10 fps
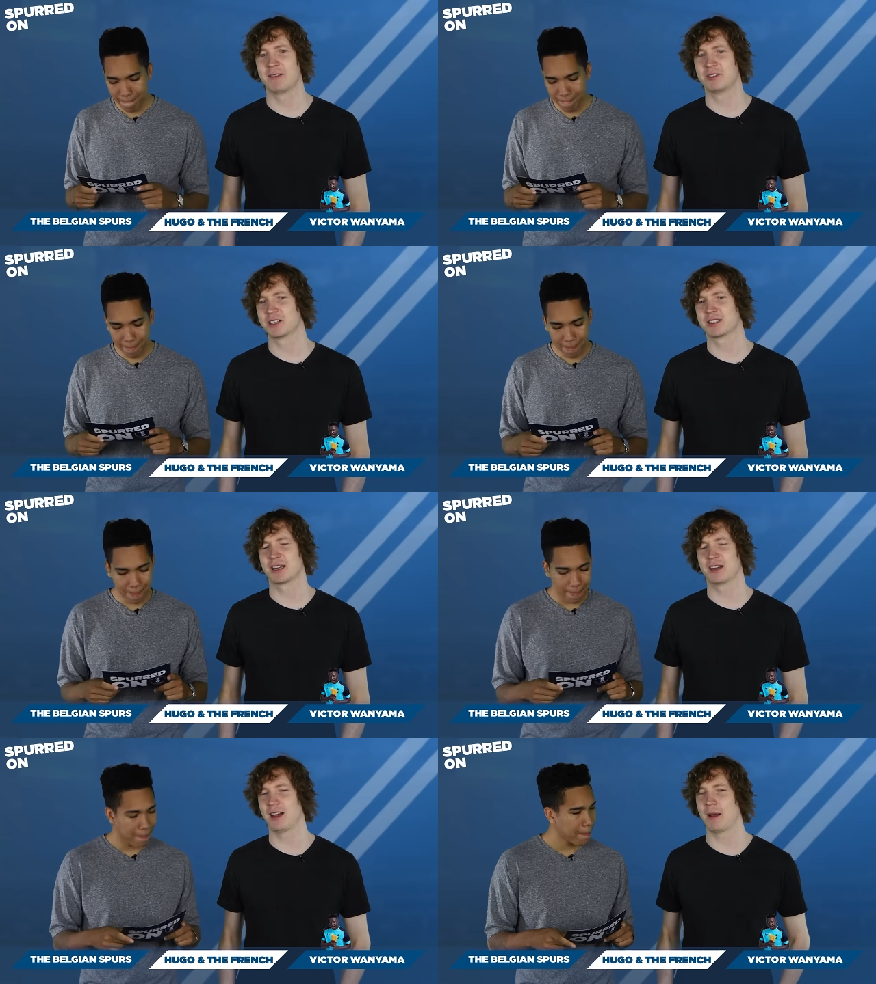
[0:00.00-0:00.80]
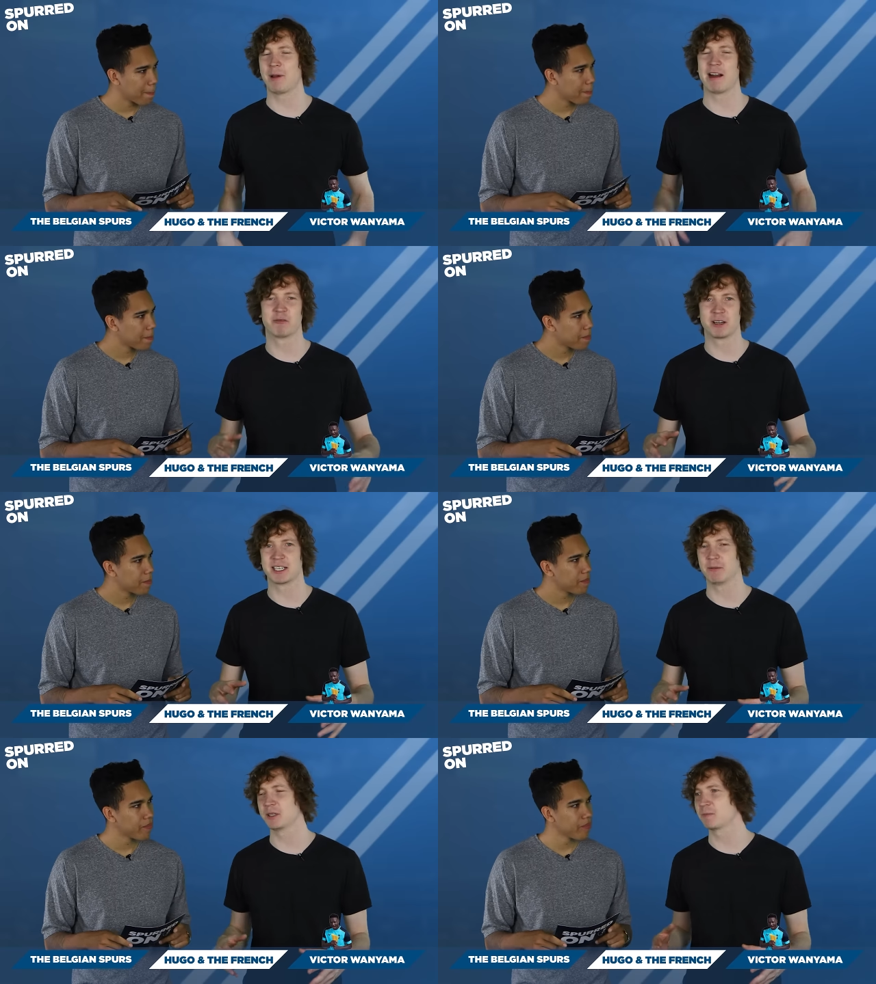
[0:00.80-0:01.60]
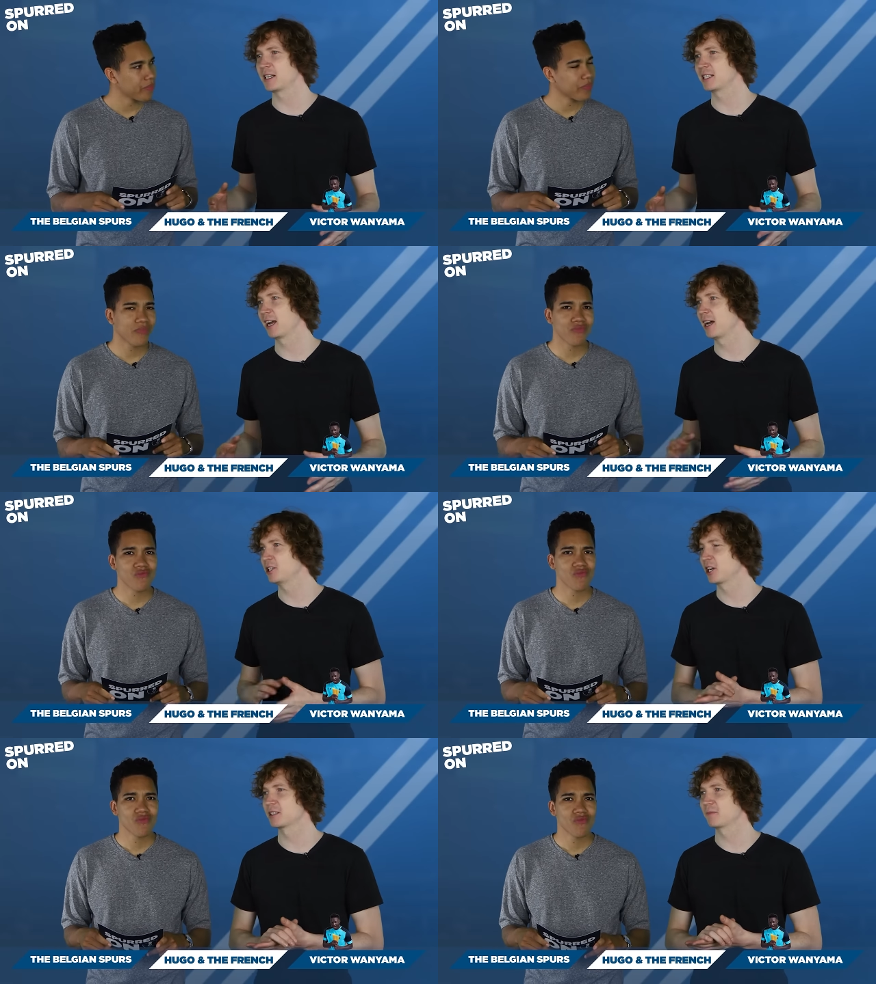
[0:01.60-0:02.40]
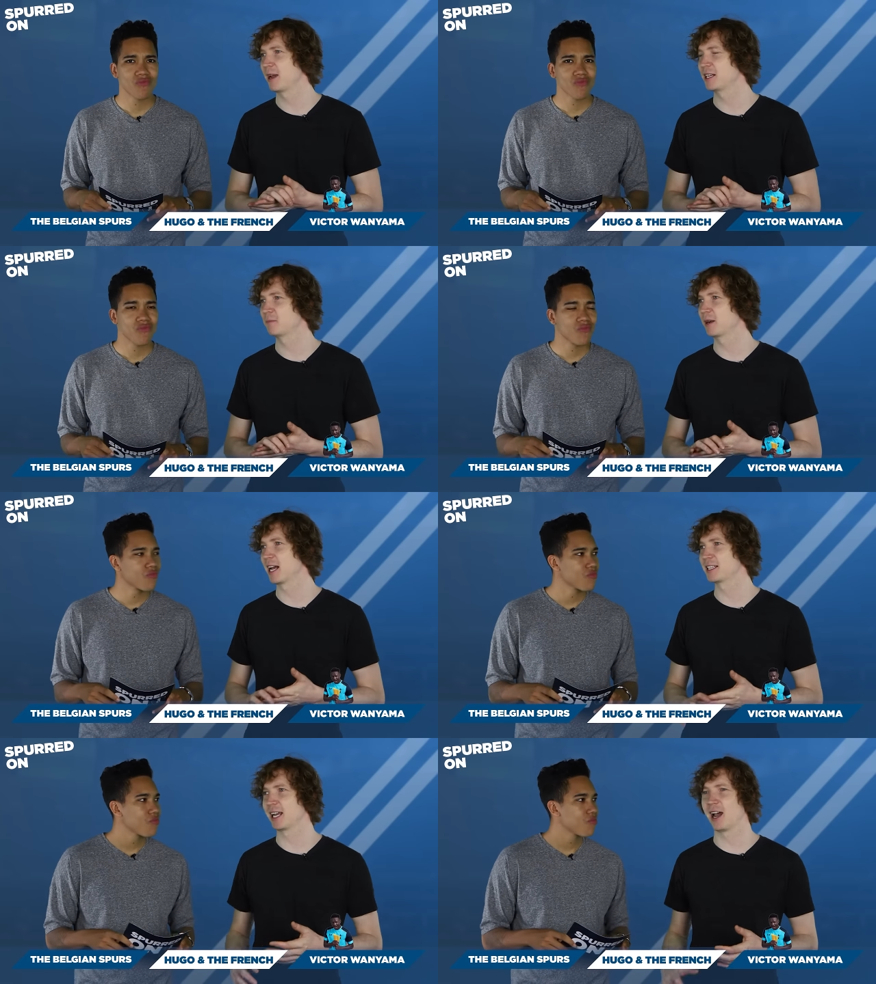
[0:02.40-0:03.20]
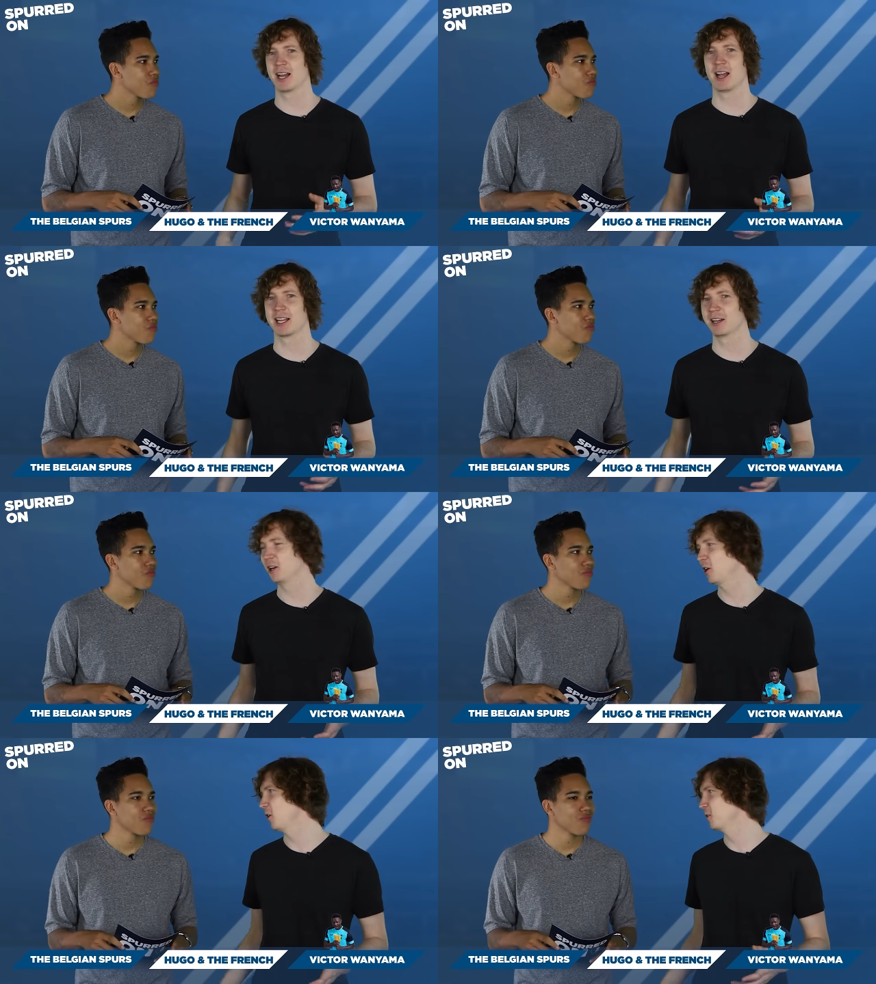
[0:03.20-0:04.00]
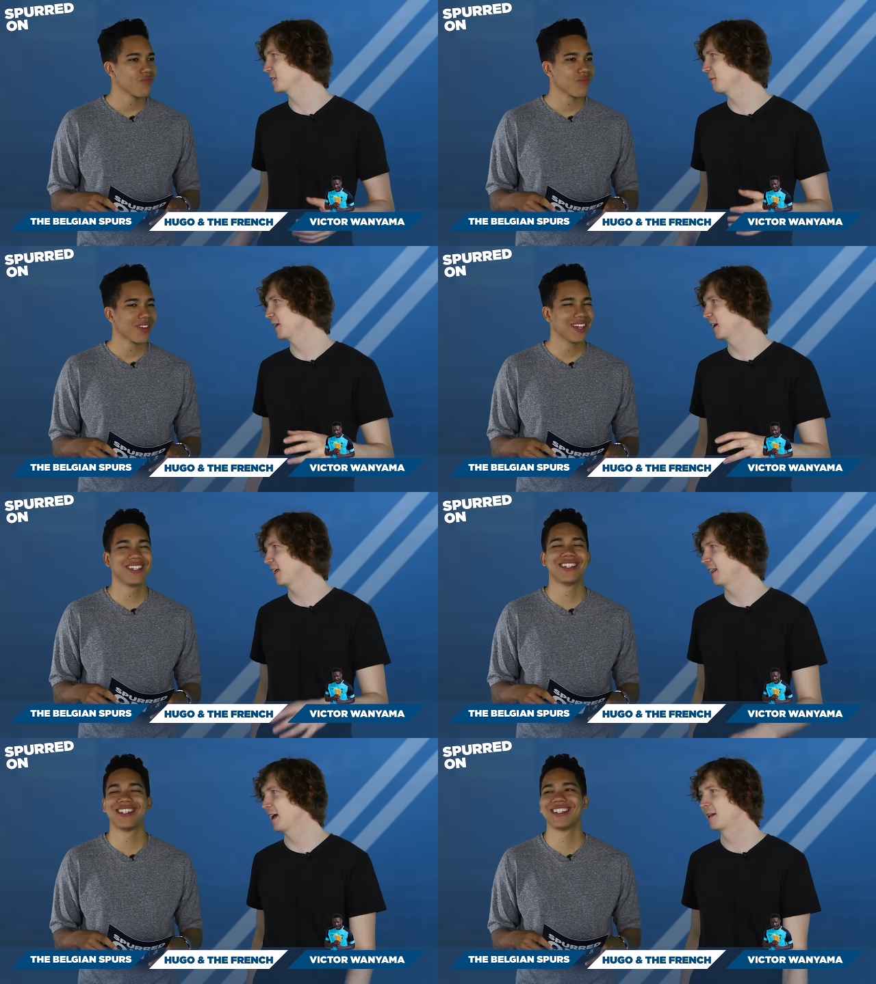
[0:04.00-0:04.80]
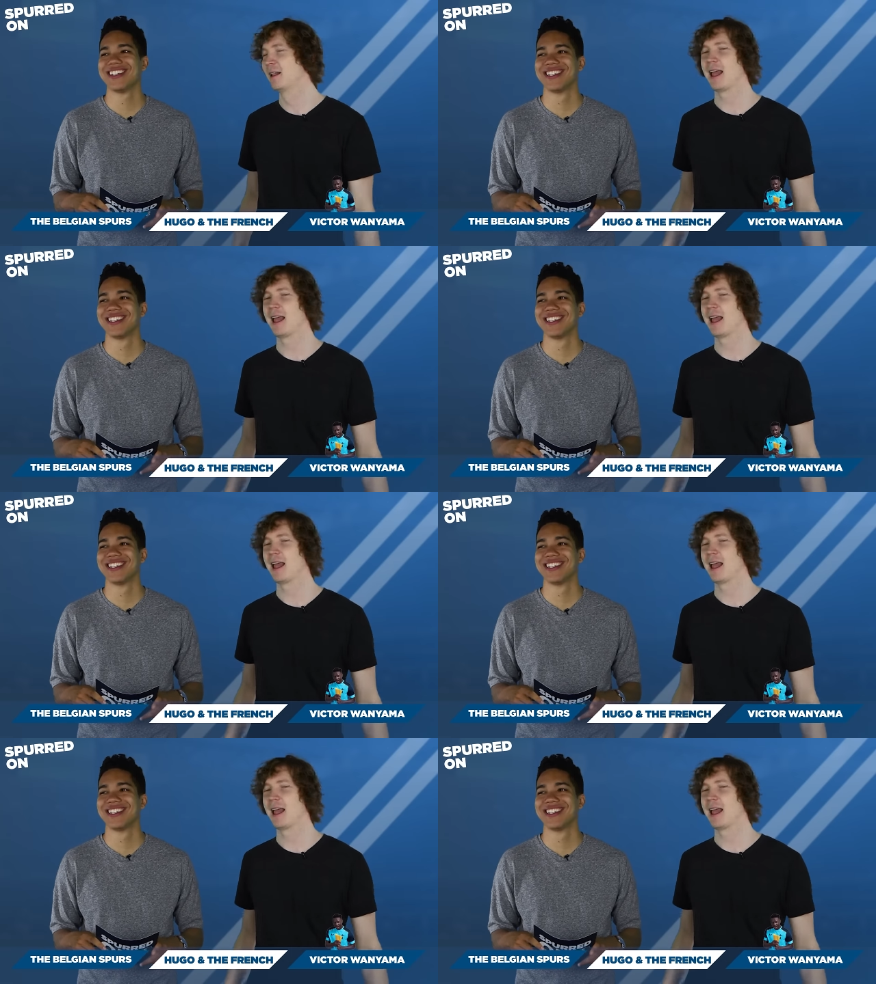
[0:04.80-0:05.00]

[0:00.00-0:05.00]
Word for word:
Speaker 1: I've just, I'm paraphrasing here, but it's basically, I just made spaghetti, I like it a lot, or something like that.